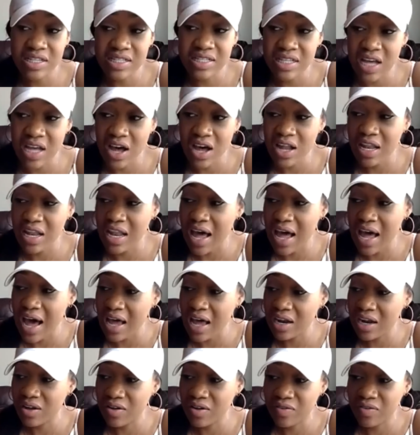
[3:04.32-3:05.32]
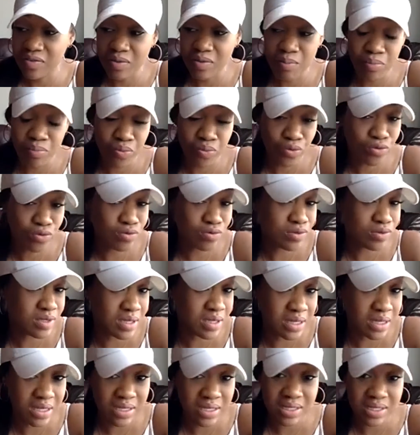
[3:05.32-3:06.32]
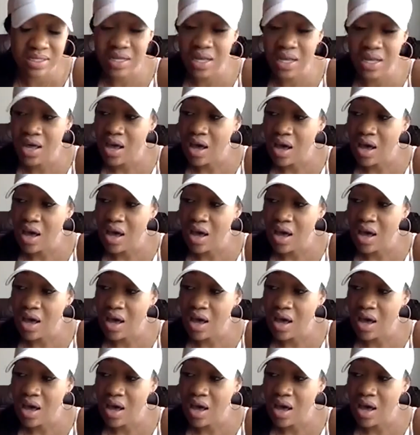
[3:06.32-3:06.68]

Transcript: a lot of bruises,